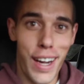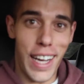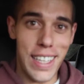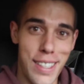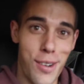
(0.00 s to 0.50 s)
right
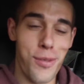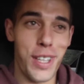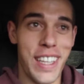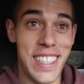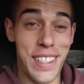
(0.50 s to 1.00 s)
guys,
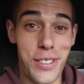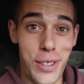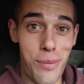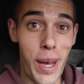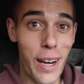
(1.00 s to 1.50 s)
hopefully this gives
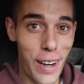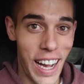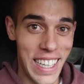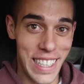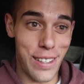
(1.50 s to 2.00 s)
you a
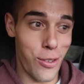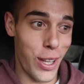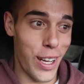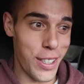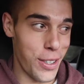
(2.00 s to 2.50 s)
better idea of
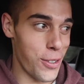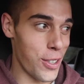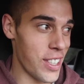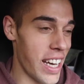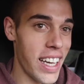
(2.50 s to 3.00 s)
what launch
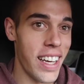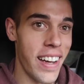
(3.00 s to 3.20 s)
control is like.